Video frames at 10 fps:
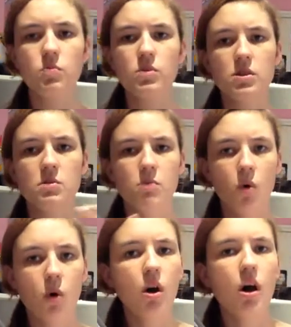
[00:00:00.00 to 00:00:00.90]
was
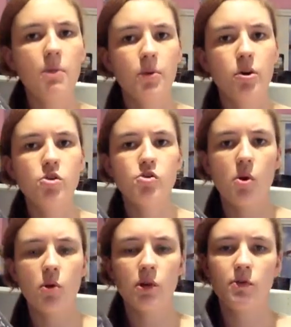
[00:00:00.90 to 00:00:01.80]
more a book
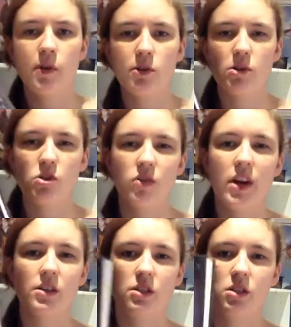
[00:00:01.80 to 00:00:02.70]
solely focused
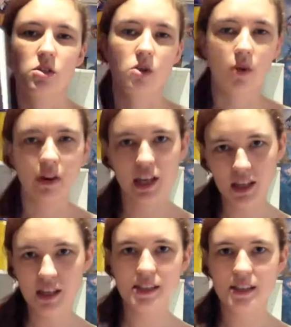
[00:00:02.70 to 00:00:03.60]
around
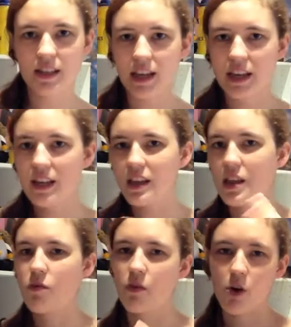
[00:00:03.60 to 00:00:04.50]
Dorian and Celaena in
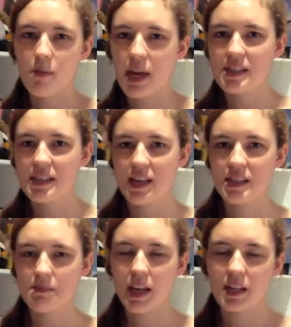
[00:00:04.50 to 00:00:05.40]
the romance
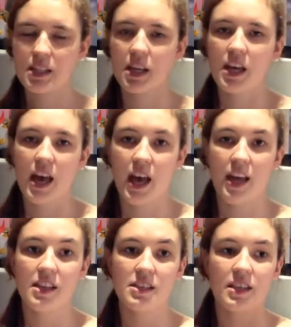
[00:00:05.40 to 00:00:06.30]
aspect,
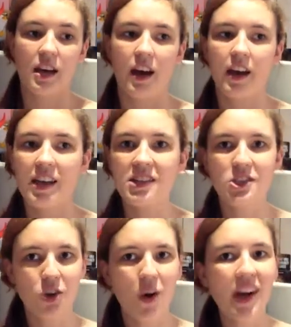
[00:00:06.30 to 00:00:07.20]
and I
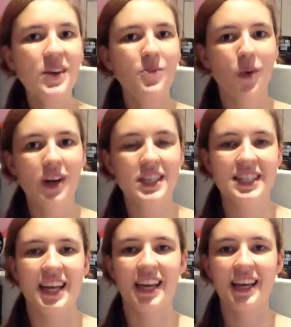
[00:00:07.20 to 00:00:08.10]
enjoyed
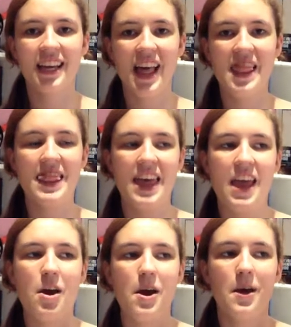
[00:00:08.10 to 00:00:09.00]
watching
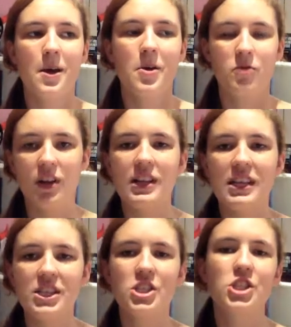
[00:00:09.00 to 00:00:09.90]
their
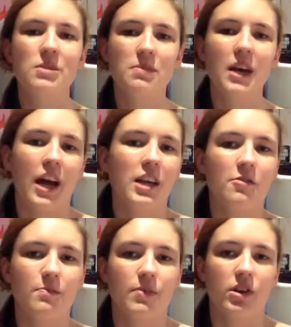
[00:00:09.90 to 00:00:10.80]
relationship kind
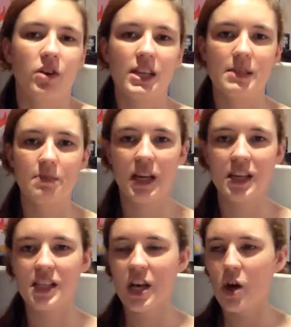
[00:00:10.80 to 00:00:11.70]
of progress
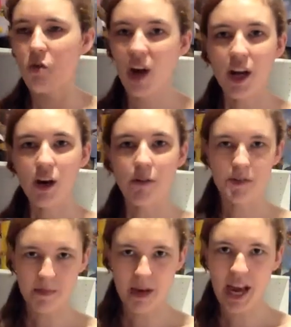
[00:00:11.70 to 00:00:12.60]
because right off
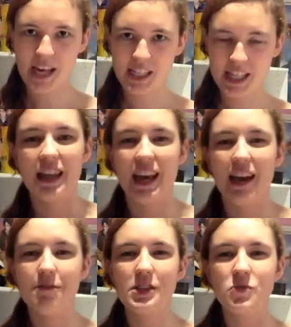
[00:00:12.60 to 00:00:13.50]
the bat they
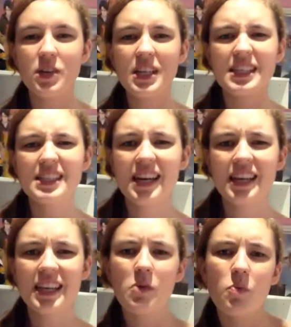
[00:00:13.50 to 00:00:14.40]
have this really
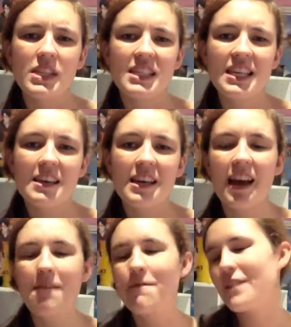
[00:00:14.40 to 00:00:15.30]
snarky, witty,
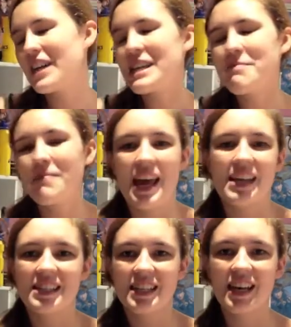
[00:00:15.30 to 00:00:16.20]
funny
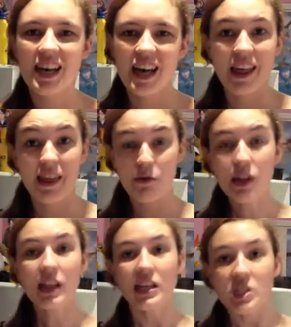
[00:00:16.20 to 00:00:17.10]
banter. They
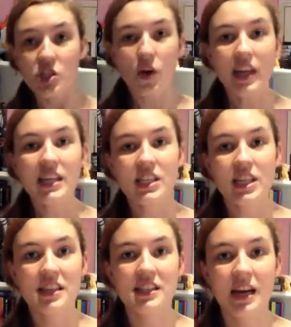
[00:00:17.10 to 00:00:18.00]
really enjoy each
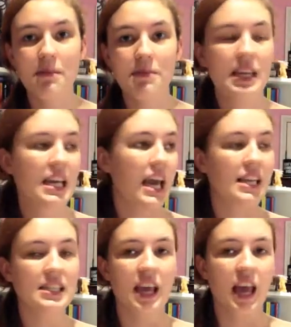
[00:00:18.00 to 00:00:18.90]
other's company
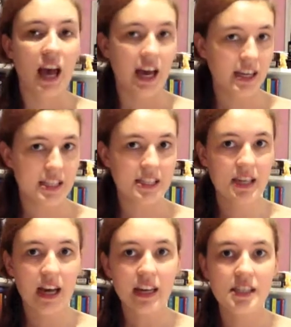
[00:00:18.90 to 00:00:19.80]
and I
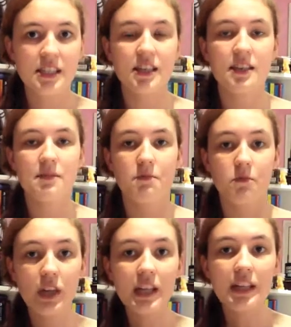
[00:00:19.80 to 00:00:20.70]
started to
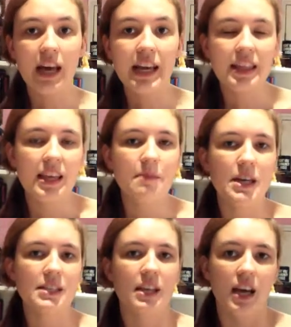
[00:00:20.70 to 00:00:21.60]
really like them
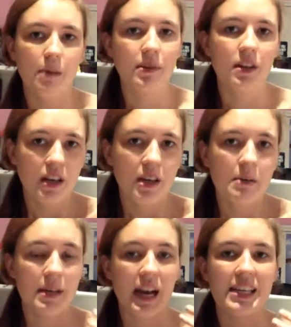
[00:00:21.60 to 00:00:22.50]
as a couple.
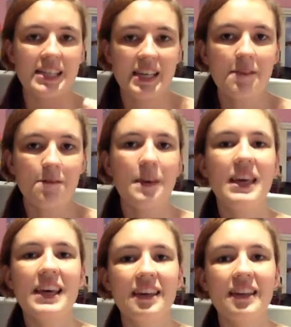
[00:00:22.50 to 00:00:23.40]
But I did
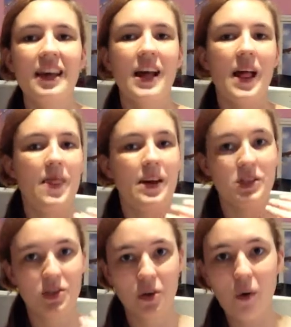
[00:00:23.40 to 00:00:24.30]
feel
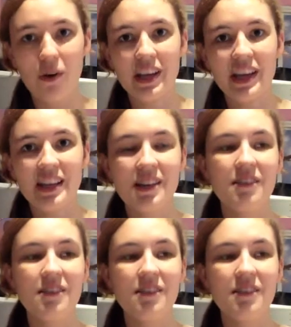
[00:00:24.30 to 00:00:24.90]
that Dorian